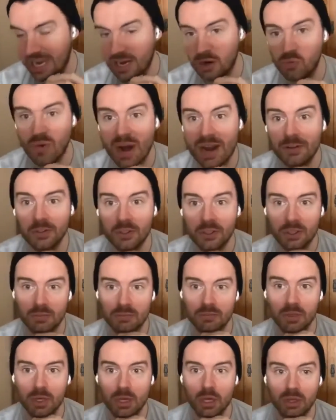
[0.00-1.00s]
to kind of
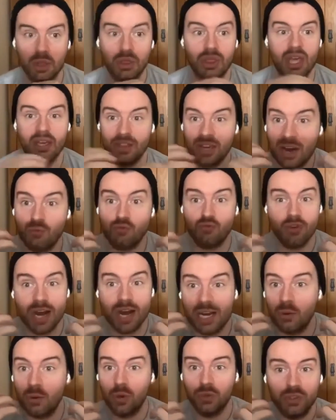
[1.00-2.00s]
ransom yeah. the thing that I
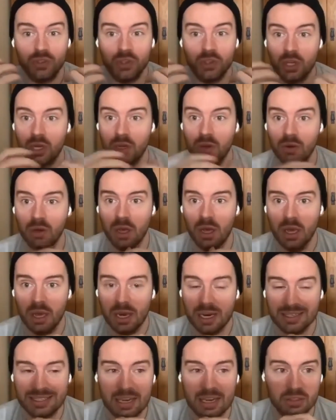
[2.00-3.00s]
really want to do.
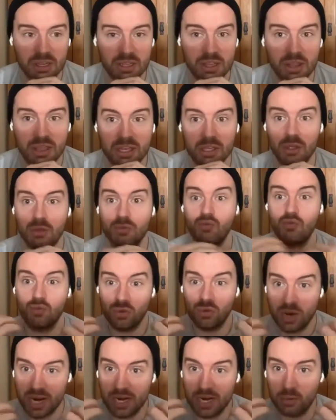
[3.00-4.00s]
And it sounds like the thing
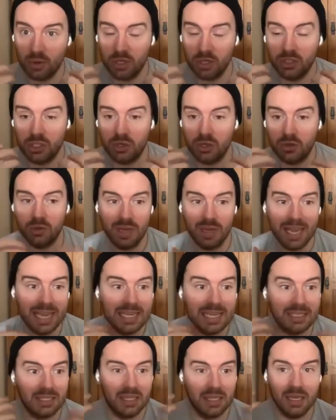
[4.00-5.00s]
you really want to do
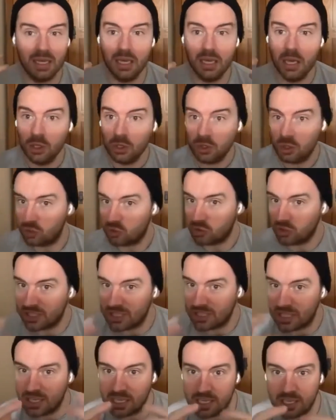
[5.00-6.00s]
is the
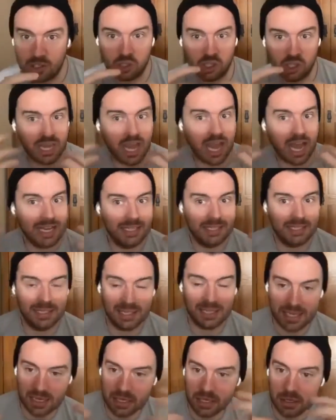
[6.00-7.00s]
strategic
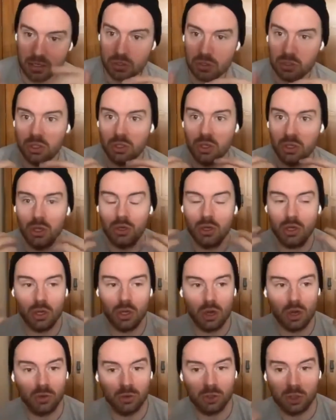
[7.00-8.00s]
ideas,
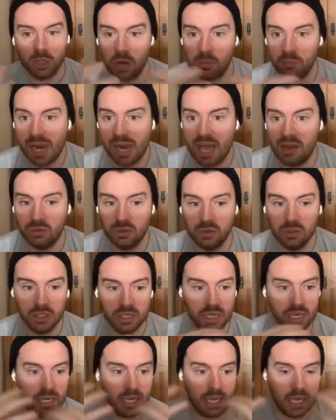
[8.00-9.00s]
you know, top
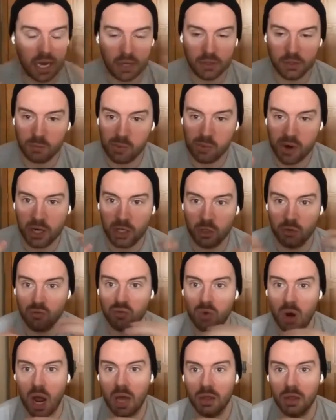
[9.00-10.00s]
level and, and
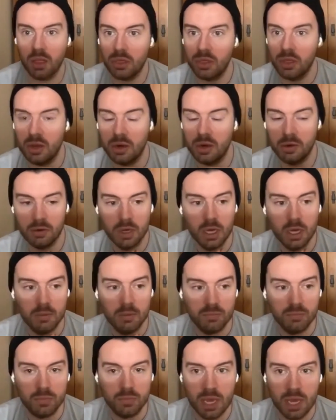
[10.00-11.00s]
inspiration rather than
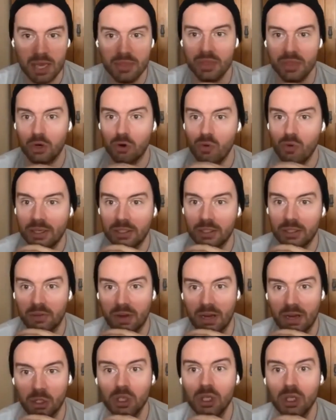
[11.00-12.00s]
in the
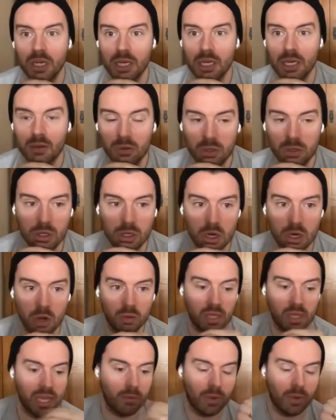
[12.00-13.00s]
grit of actually
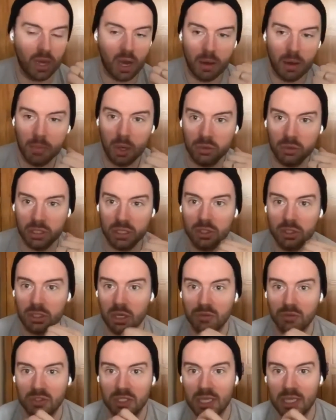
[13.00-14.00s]
you know, well, here we are
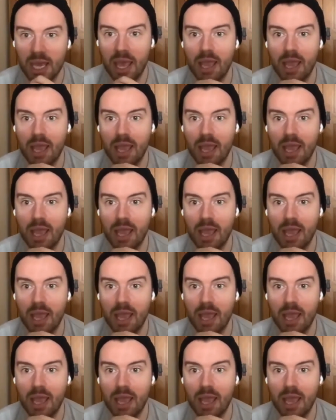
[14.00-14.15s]
molding stuff